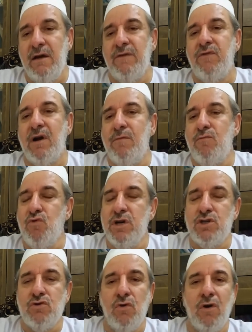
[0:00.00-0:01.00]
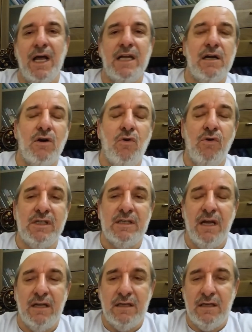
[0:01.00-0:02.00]
from which all other
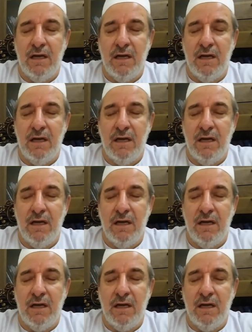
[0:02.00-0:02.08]
constant